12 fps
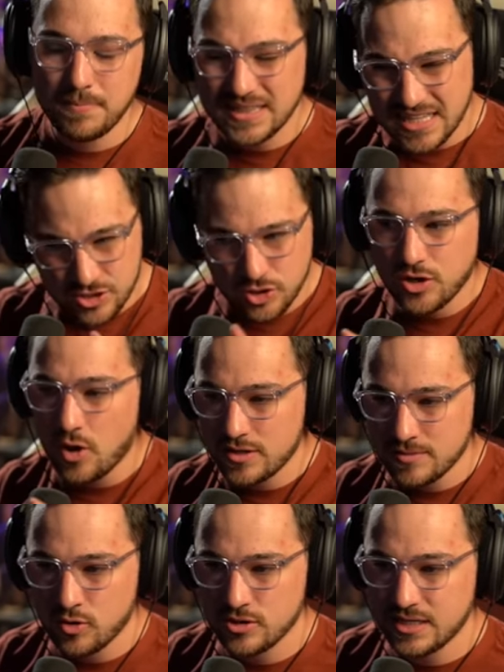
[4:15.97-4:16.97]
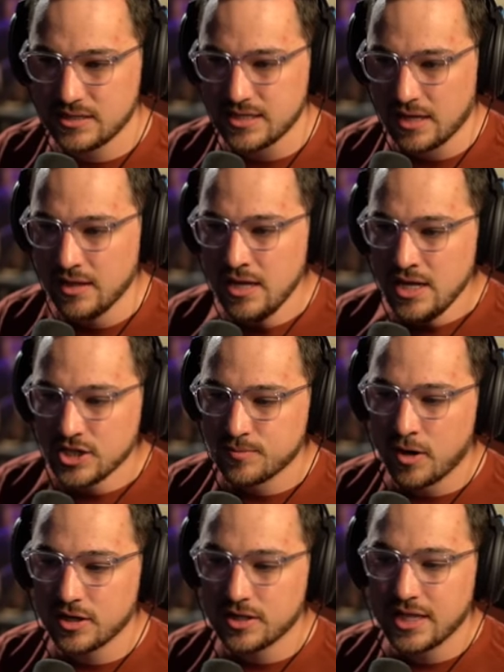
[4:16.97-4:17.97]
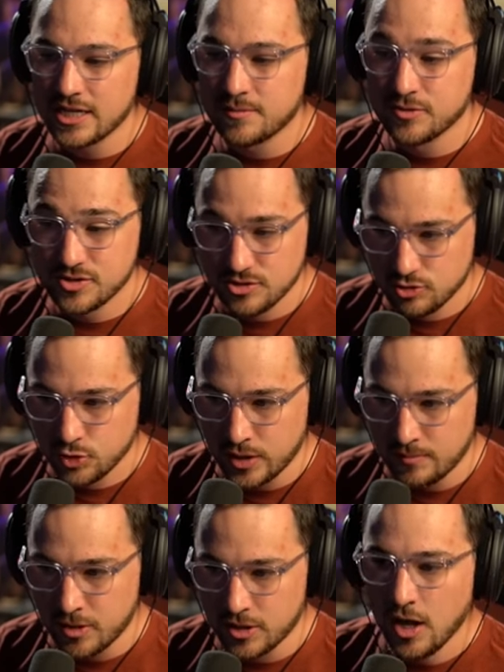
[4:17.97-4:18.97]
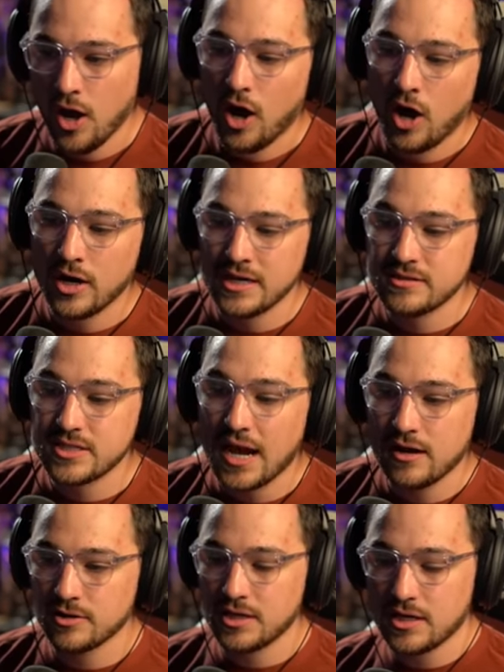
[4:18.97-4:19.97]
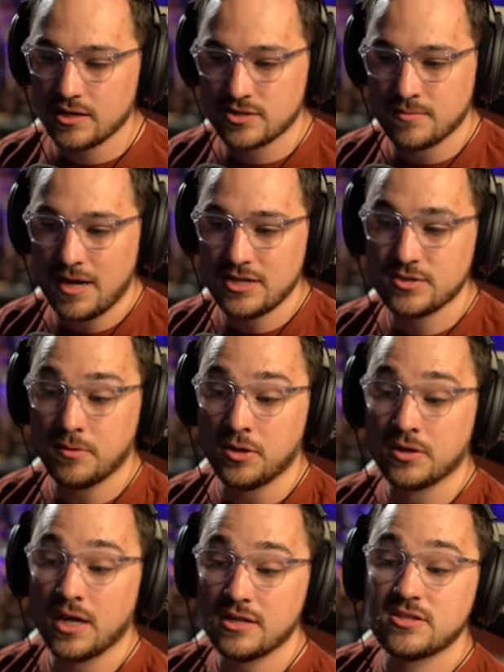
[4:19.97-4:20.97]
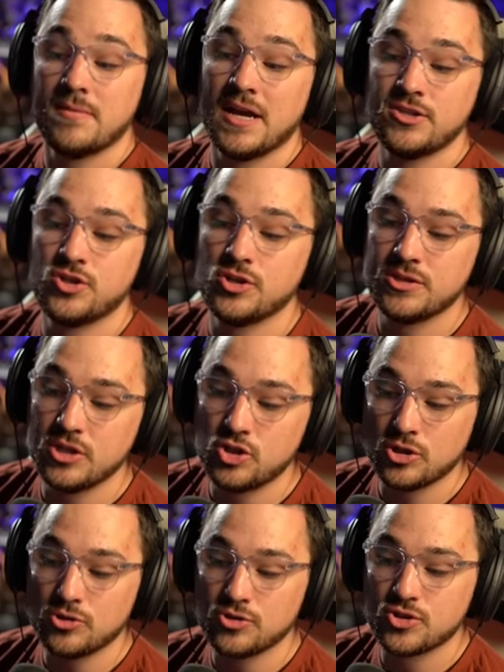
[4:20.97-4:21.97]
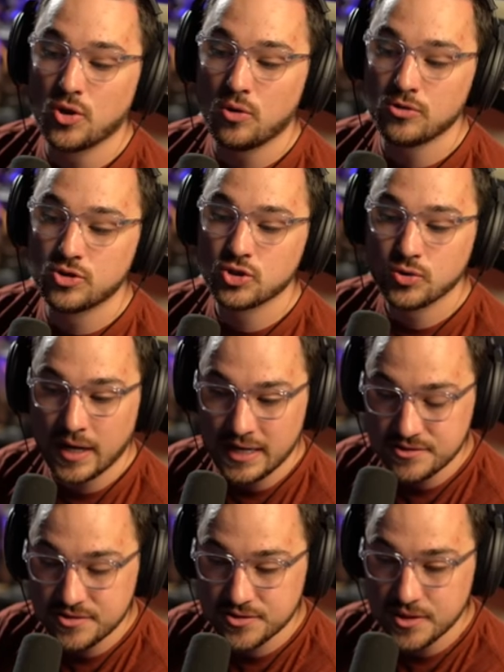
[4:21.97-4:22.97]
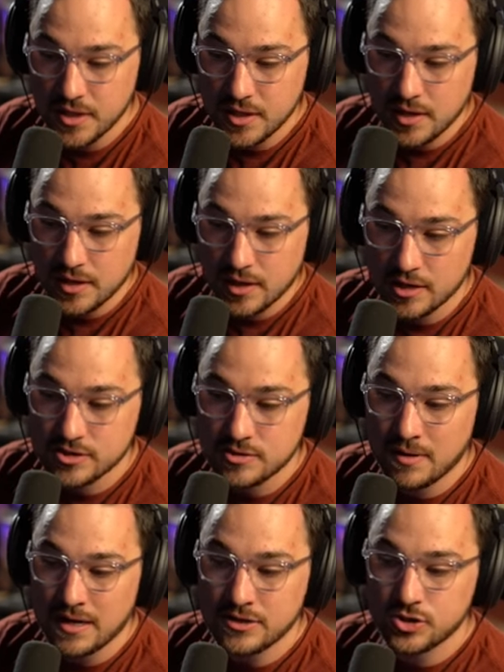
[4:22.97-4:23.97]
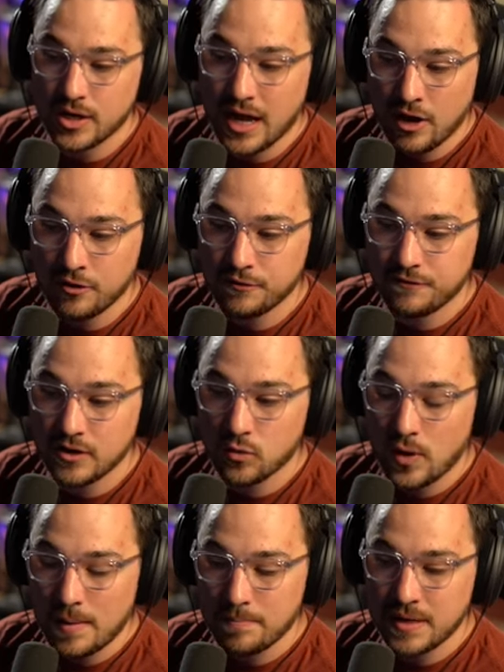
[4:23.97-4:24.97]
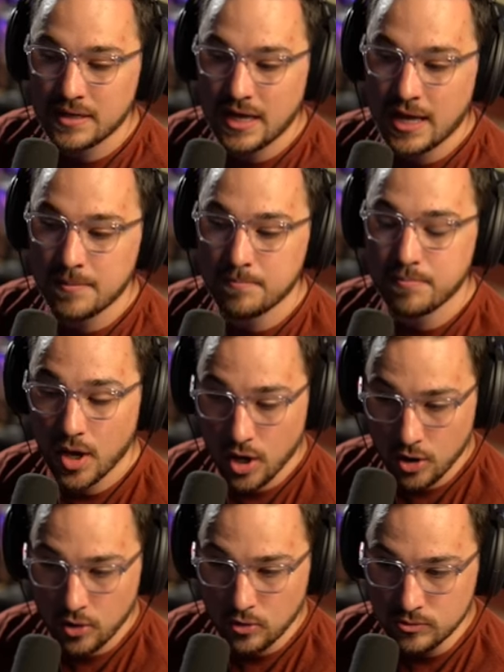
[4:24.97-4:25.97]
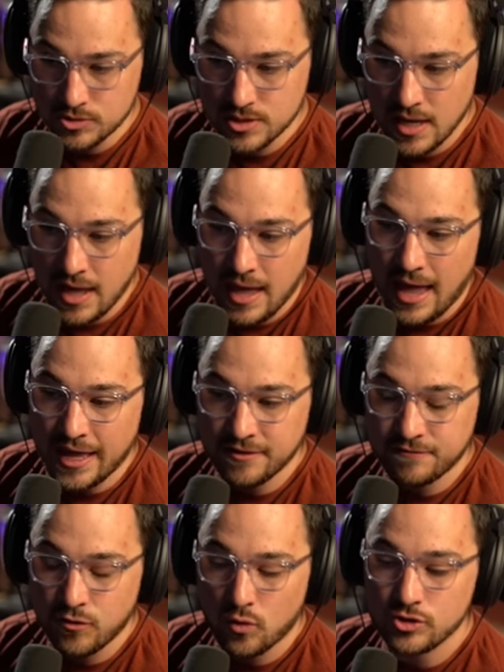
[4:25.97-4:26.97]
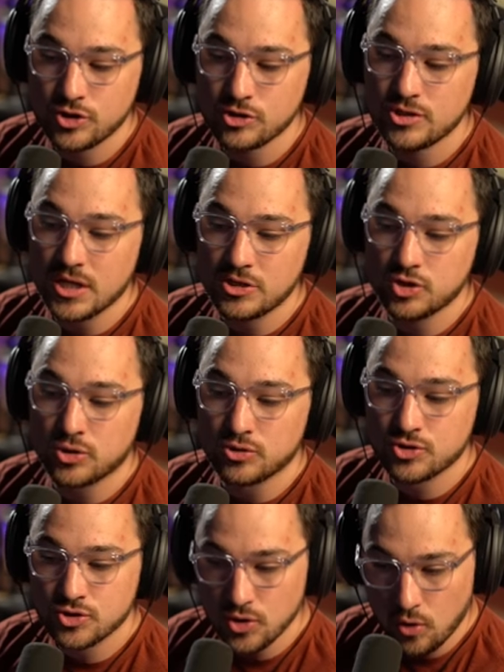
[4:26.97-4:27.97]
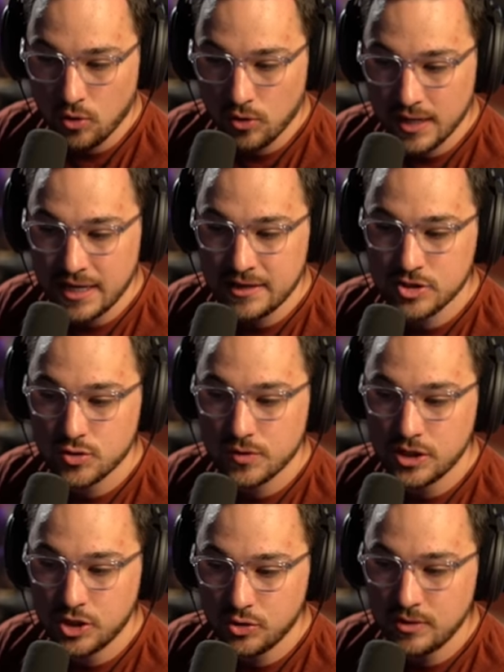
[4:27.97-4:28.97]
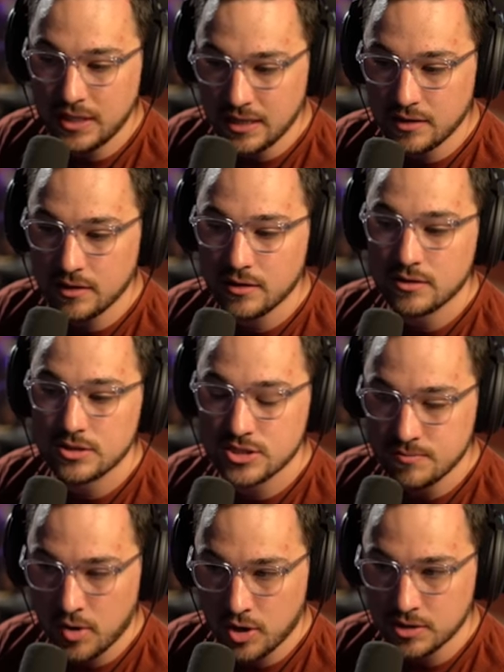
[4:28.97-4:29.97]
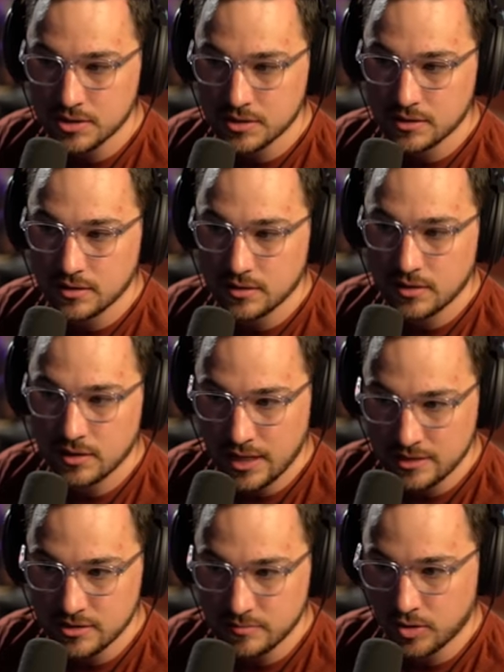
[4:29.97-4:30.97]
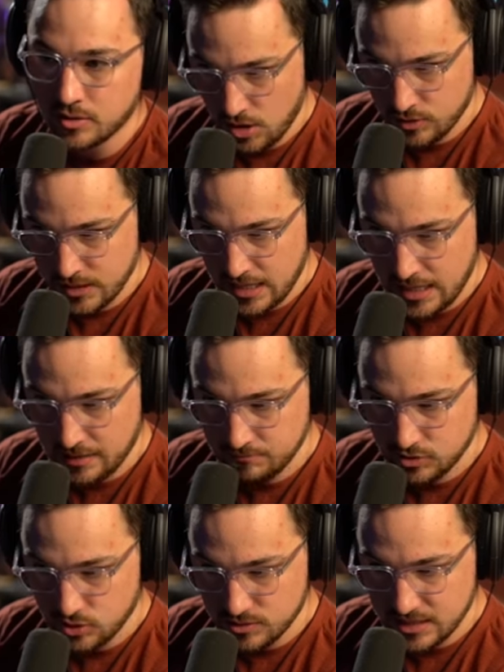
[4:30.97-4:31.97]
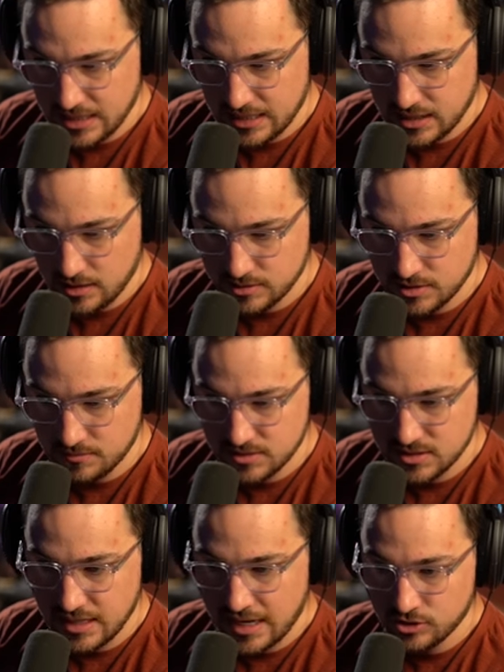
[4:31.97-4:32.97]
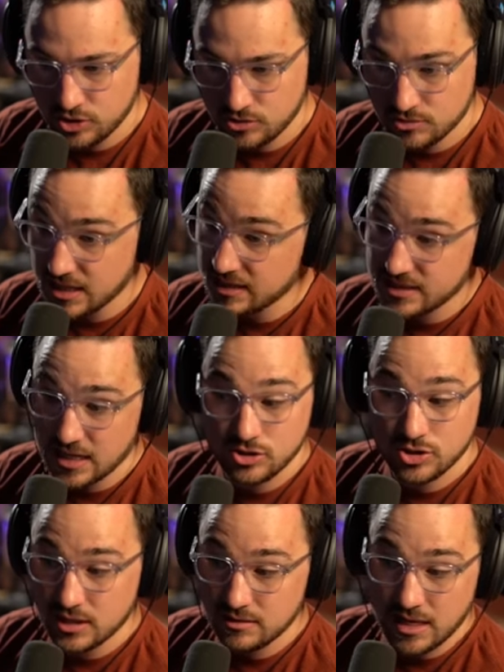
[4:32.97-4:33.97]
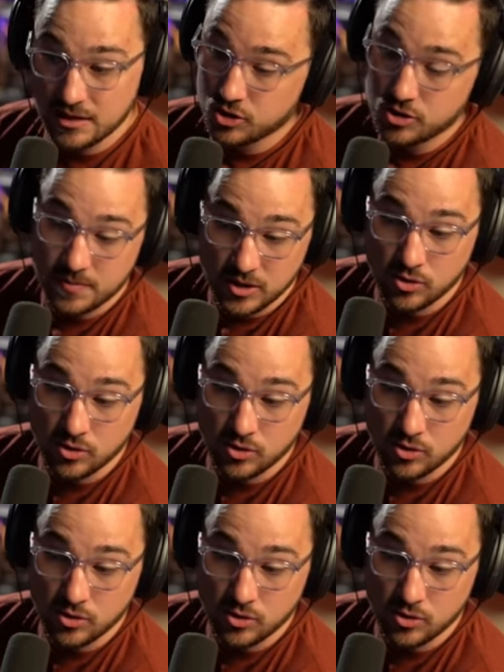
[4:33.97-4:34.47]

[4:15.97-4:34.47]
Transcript: but they do go into more detail. Smart collectibles, trademark, are entirely customizable. Customize your digital soul traits, customize your outfit, weapon, and pose, and forge your digital soul into a unique smart collectible. Okay, so it's like custom statues. That's actually, that could be